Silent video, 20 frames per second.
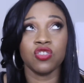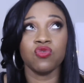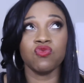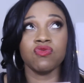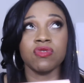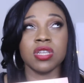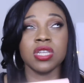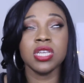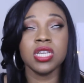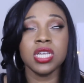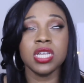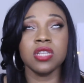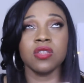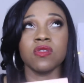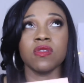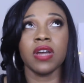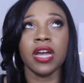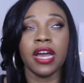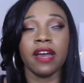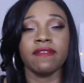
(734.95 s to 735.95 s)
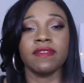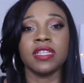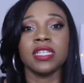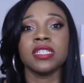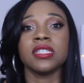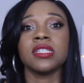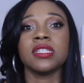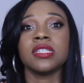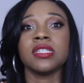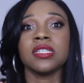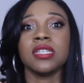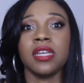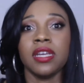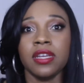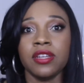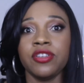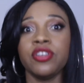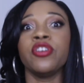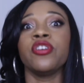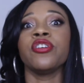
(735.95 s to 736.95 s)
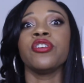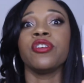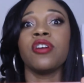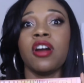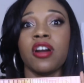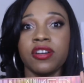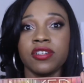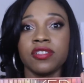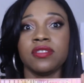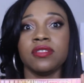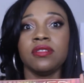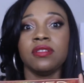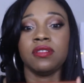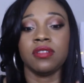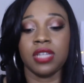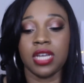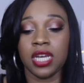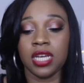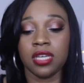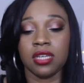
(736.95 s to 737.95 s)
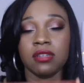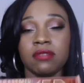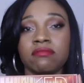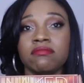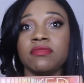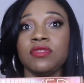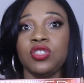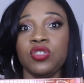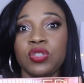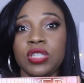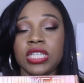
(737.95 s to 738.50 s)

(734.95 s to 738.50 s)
You need to have this in your arsenal. Like, you